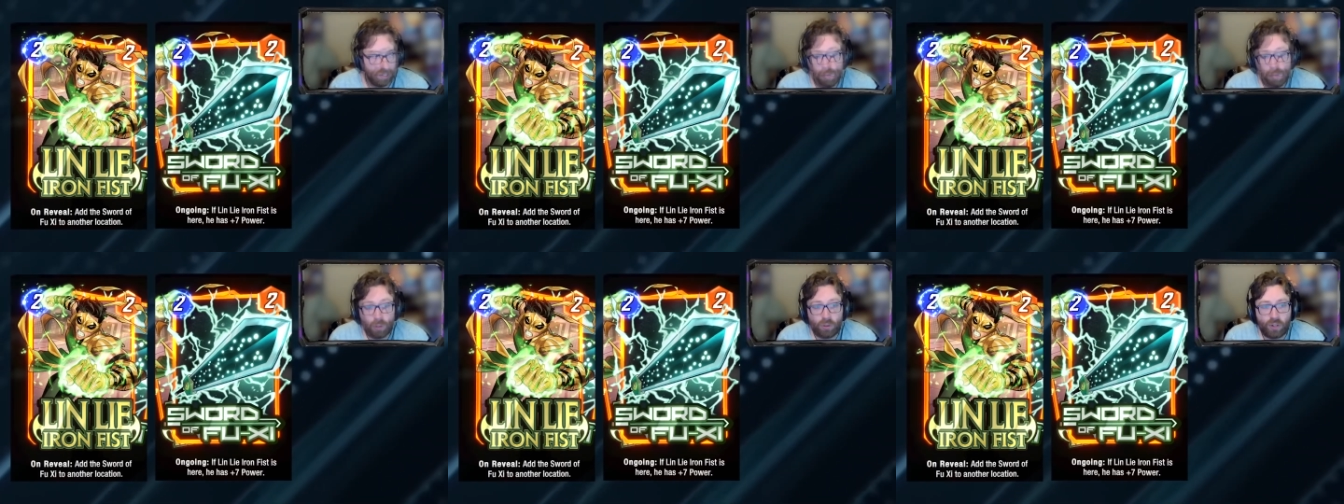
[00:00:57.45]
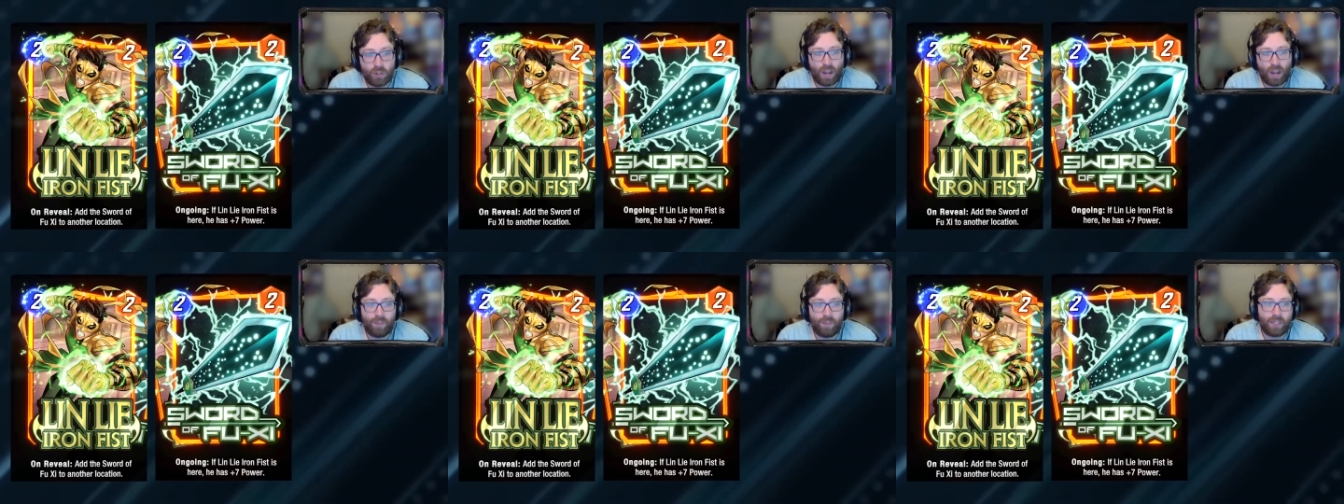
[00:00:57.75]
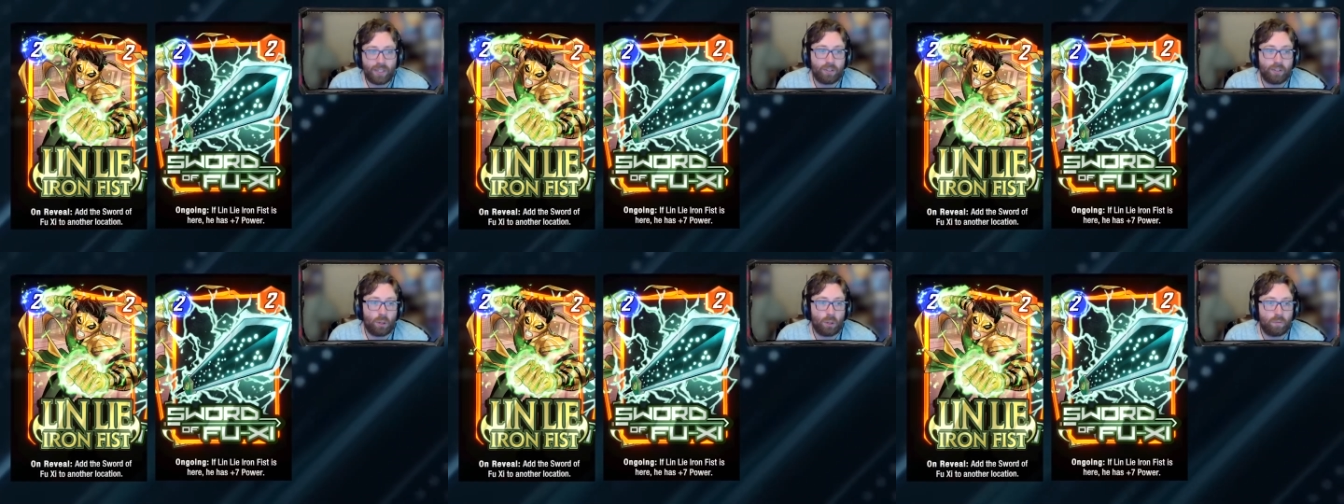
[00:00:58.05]
The most
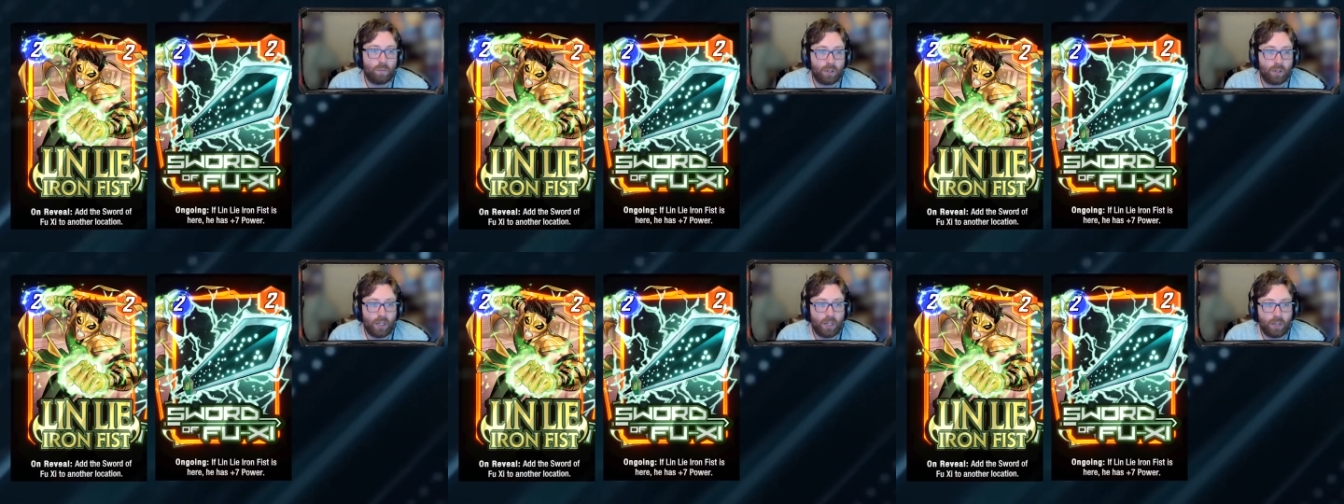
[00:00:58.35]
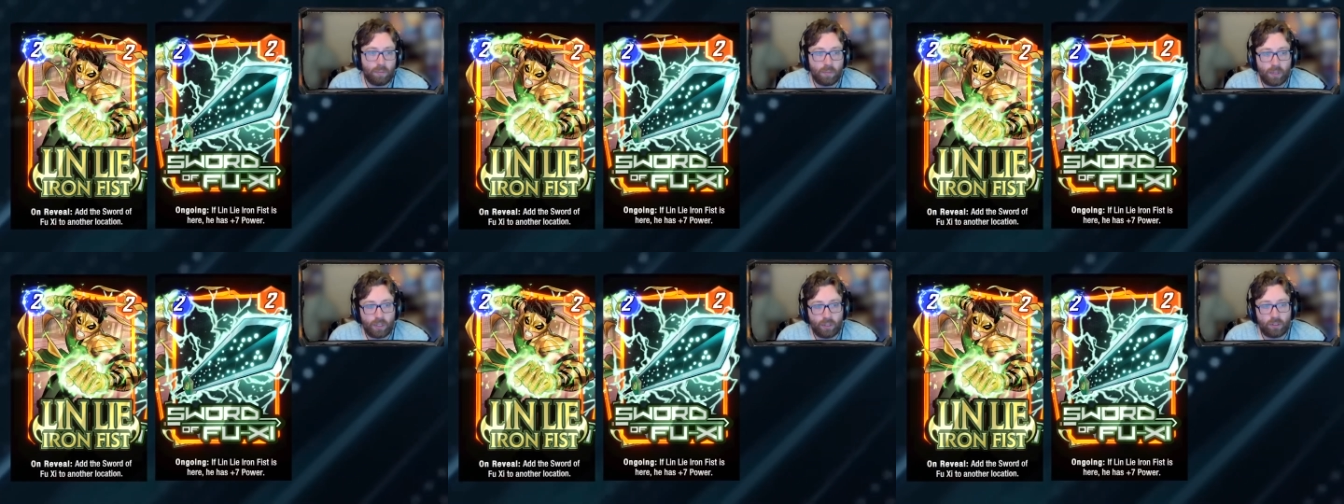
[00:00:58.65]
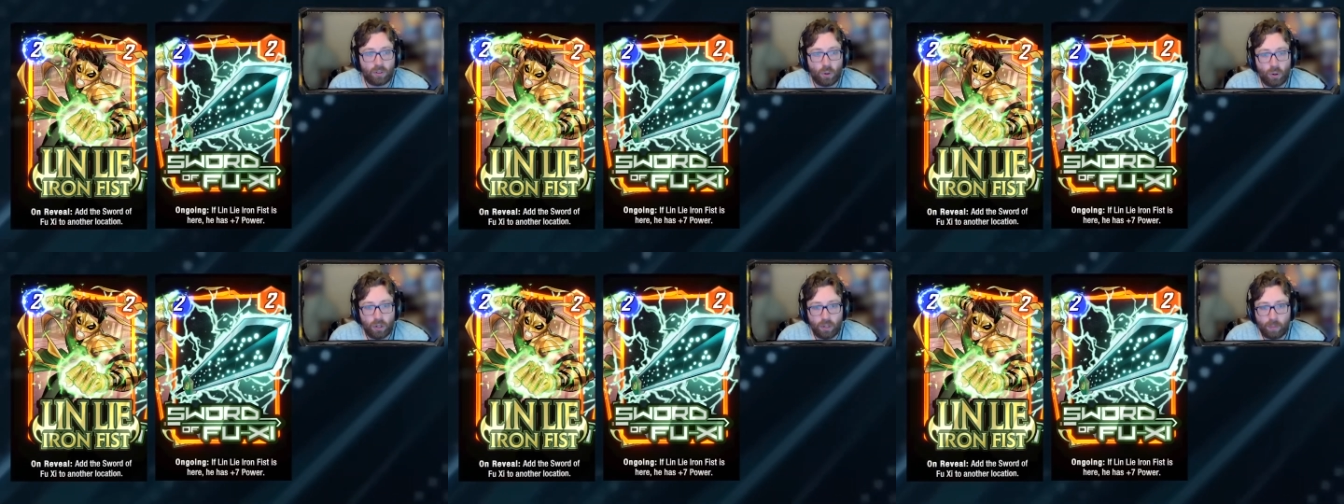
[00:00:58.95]
obvious home for him
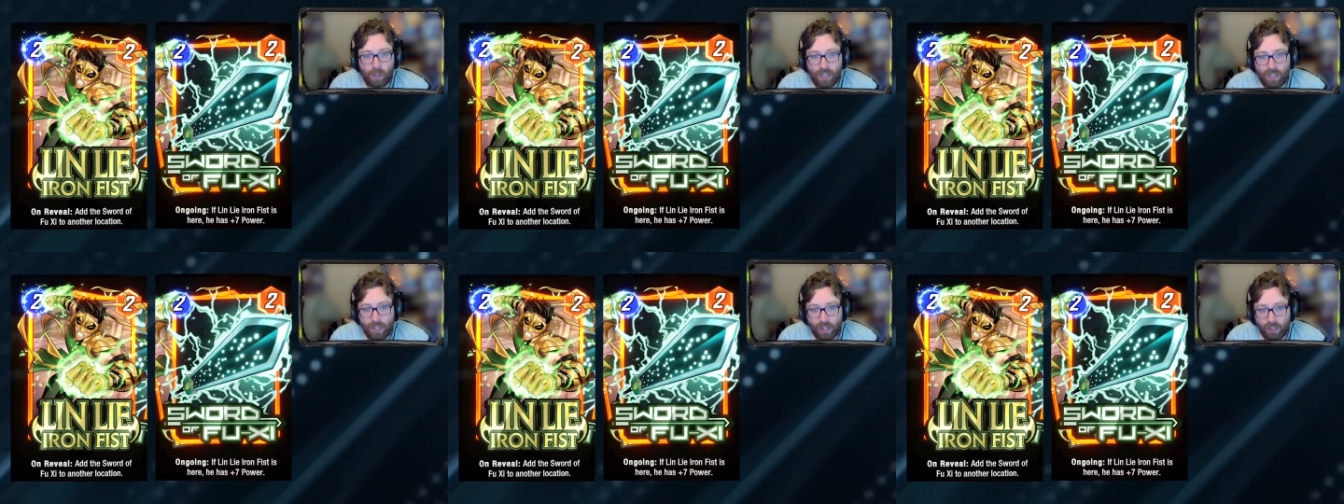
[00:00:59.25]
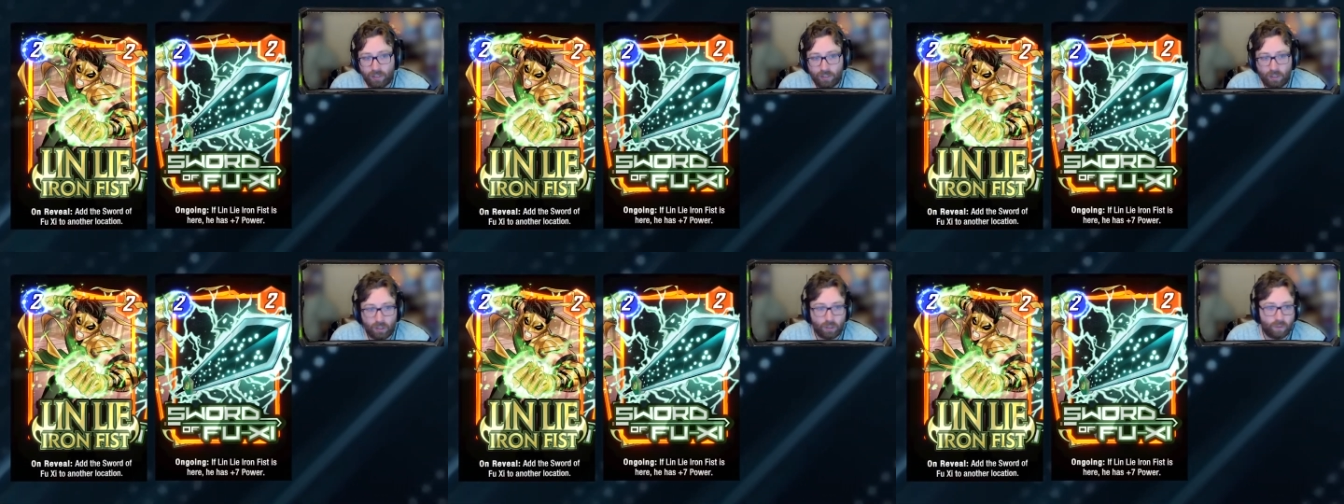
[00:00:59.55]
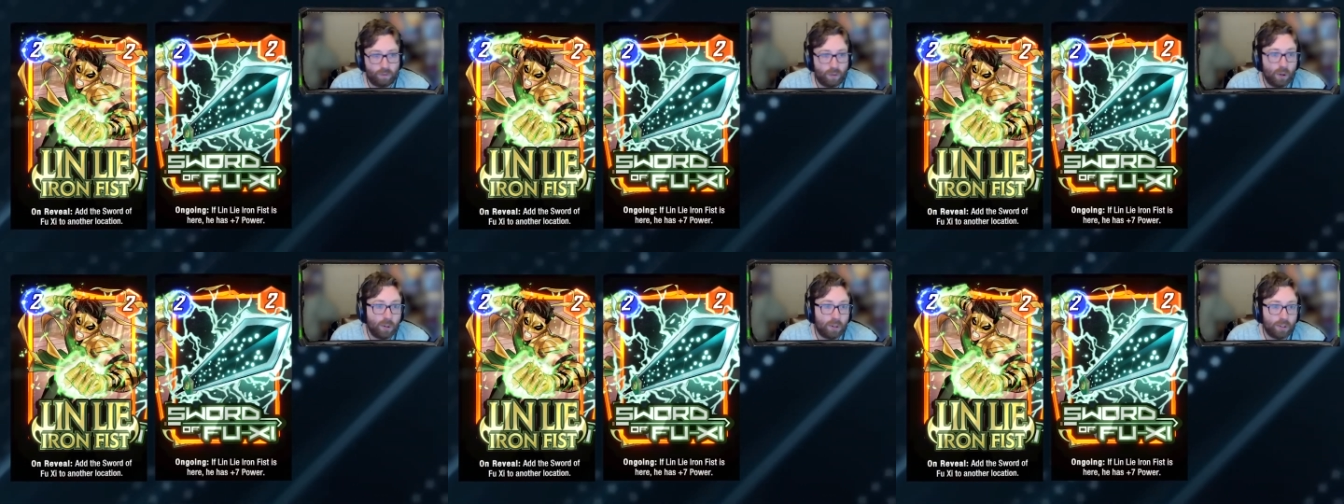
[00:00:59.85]
is going to be decks that are
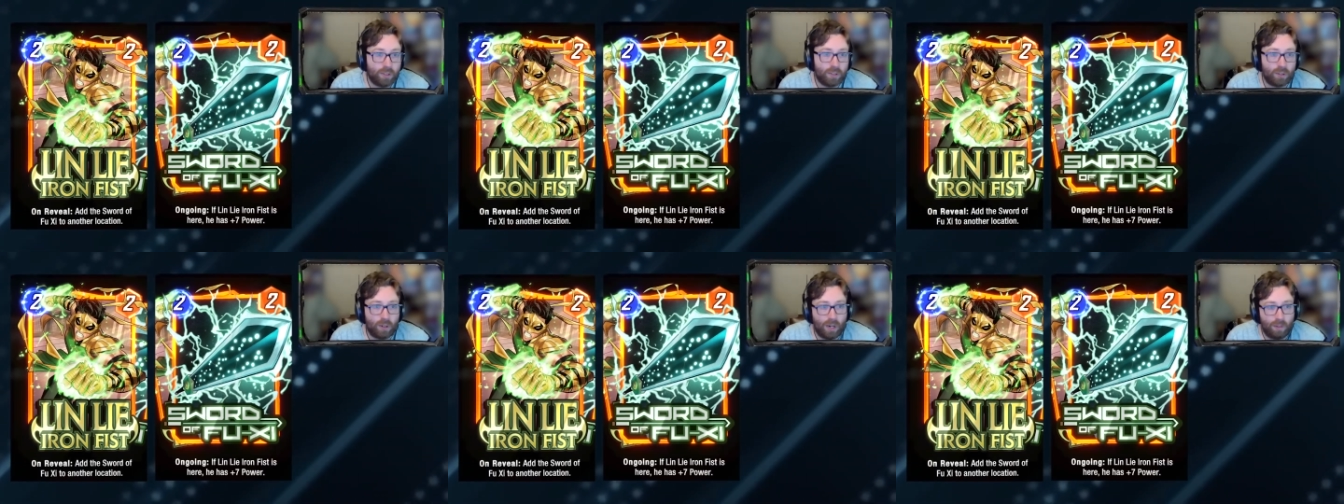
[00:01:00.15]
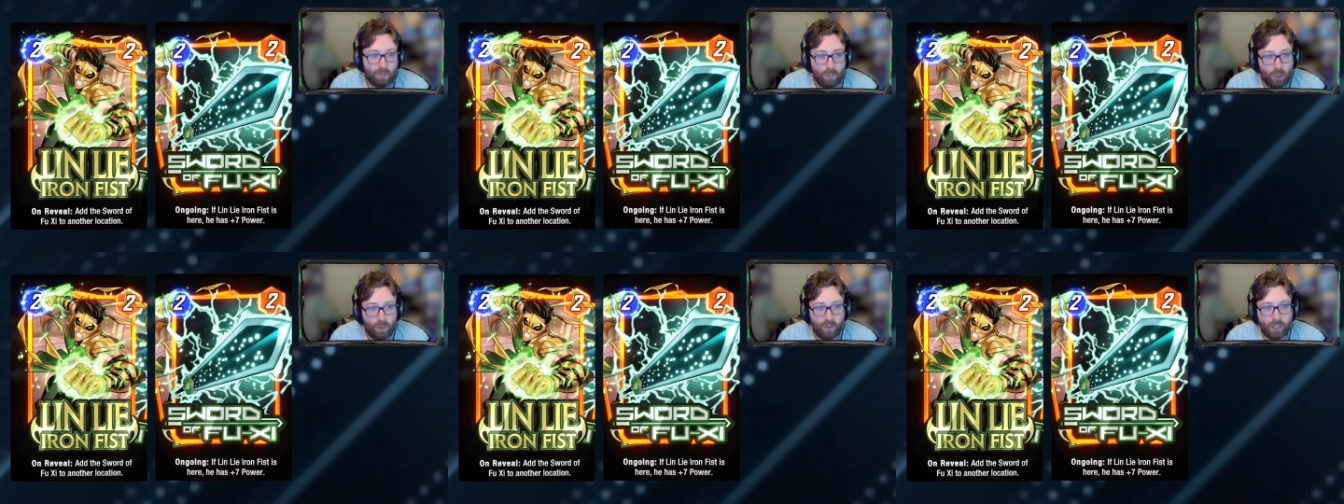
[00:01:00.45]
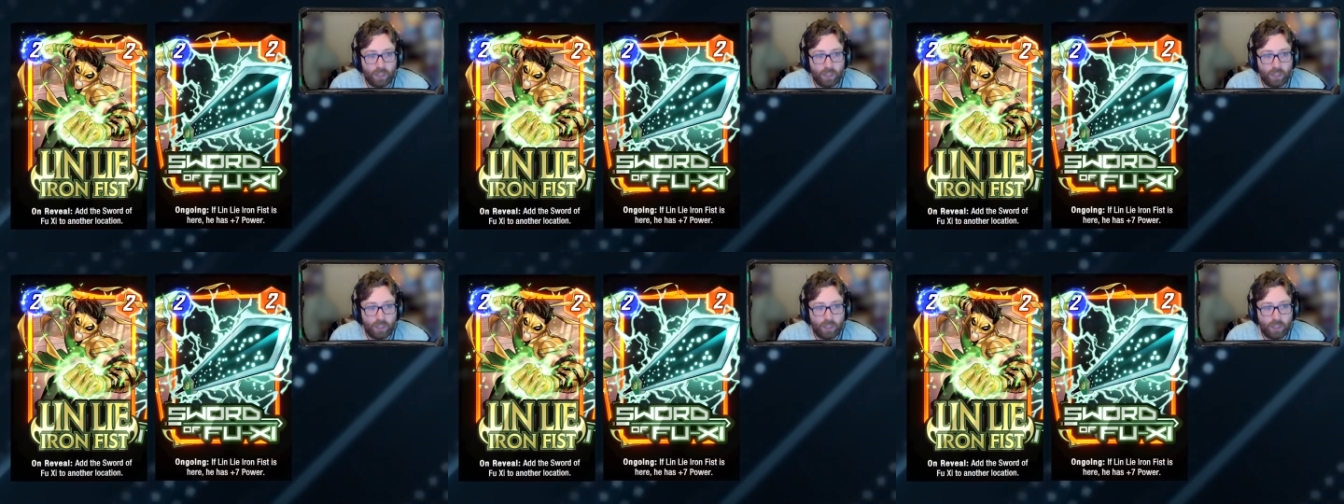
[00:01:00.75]
focused around moving